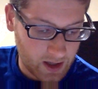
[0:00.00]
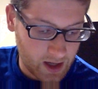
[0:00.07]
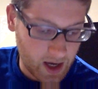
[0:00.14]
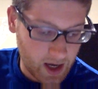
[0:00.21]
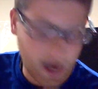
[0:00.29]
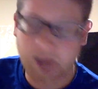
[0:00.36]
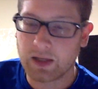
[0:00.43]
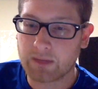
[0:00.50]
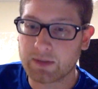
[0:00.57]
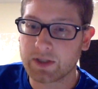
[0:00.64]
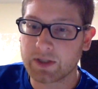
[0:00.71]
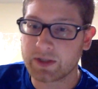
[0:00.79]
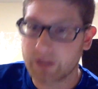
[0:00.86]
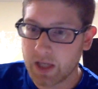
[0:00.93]
And number
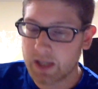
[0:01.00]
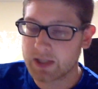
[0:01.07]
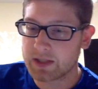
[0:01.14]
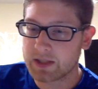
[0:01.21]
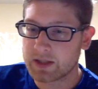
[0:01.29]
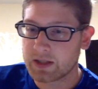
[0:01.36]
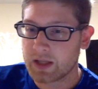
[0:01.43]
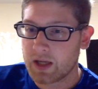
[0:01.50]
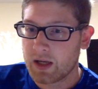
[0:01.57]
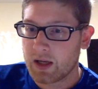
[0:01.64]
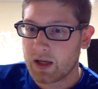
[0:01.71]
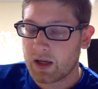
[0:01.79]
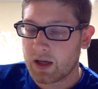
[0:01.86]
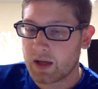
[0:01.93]
six,
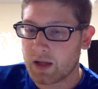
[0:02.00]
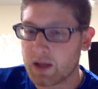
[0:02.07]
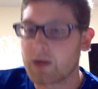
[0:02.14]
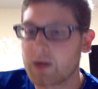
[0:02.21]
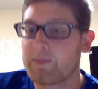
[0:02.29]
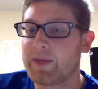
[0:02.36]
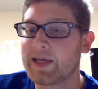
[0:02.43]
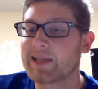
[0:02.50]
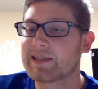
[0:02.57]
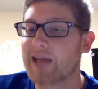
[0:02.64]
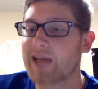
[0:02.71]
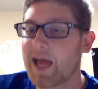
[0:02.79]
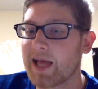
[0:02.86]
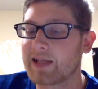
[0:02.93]
another Big
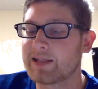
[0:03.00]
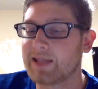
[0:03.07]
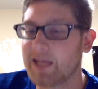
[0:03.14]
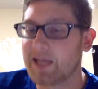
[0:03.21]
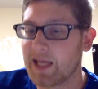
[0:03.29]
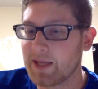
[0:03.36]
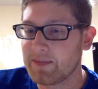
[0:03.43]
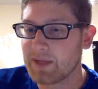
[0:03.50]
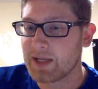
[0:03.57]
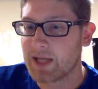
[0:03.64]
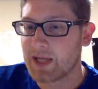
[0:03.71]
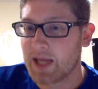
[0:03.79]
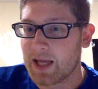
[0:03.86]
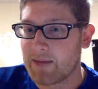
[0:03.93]
Ten team,
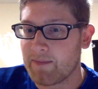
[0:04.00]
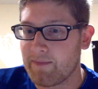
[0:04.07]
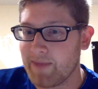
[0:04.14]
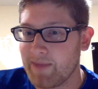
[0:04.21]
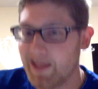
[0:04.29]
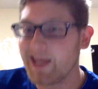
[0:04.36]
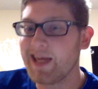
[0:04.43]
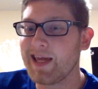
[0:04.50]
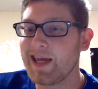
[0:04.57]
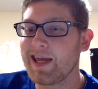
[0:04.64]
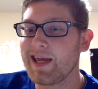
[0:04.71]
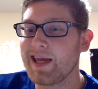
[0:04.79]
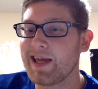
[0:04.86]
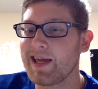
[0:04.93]

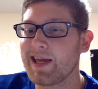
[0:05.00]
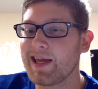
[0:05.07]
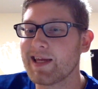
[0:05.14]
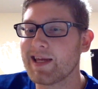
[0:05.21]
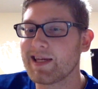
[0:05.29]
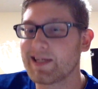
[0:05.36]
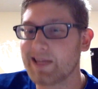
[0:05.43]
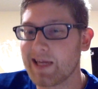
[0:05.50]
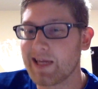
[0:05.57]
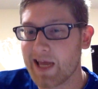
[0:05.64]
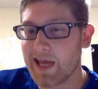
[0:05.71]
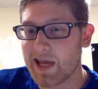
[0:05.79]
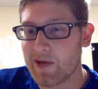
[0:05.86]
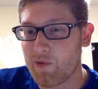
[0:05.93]

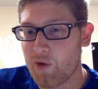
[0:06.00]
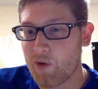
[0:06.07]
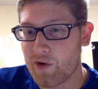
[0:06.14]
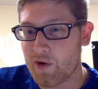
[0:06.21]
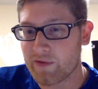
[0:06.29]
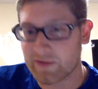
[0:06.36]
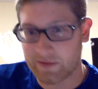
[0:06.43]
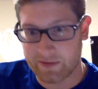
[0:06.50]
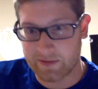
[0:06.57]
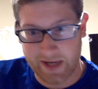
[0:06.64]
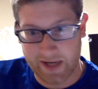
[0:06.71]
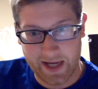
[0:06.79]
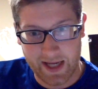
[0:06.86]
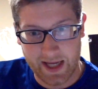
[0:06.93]
Michigan
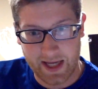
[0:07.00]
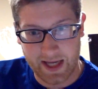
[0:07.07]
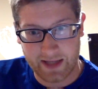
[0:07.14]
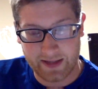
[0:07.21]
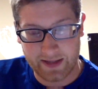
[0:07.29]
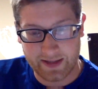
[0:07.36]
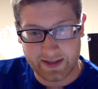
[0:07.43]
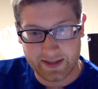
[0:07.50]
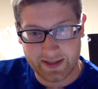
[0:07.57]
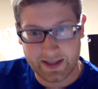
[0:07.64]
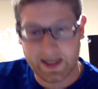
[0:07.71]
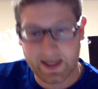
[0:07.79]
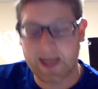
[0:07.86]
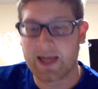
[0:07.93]
Wolverines.
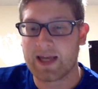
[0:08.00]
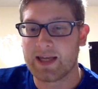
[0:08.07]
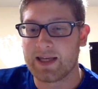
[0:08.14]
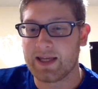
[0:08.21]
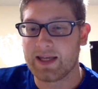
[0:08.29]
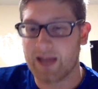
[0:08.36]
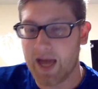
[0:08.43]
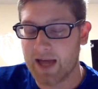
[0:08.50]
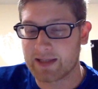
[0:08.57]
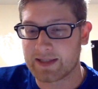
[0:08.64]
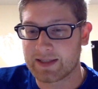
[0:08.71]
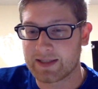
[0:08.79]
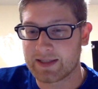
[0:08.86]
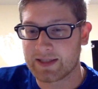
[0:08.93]

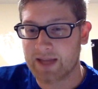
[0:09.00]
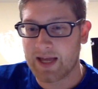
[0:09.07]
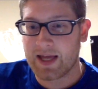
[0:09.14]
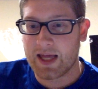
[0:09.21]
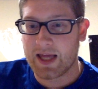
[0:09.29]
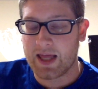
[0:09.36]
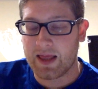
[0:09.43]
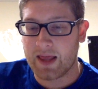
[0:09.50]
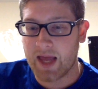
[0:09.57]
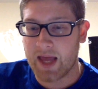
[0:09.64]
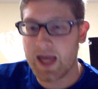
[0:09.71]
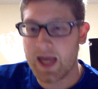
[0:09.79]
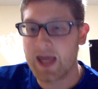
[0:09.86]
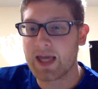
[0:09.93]
Yes,
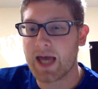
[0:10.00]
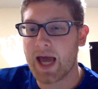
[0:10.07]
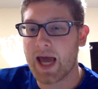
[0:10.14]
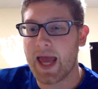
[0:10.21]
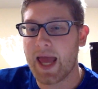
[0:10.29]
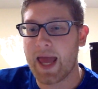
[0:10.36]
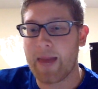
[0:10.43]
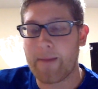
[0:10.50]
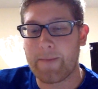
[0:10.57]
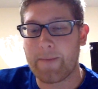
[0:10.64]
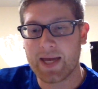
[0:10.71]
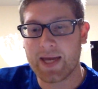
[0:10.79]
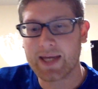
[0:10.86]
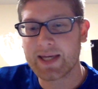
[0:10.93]
they got a
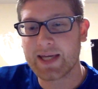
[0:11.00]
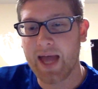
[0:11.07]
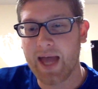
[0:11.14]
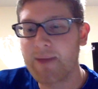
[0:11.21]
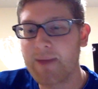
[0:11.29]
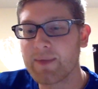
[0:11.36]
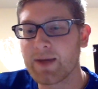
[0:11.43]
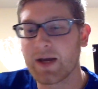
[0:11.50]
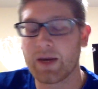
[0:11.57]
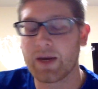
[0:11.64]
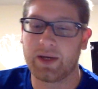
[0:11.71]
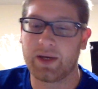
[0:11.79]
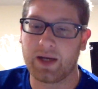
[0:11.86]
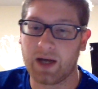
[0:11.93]
big game
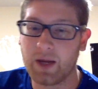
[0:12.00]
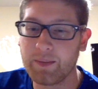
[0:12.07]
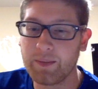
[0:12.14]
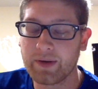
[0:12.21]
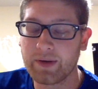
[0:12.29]
coming up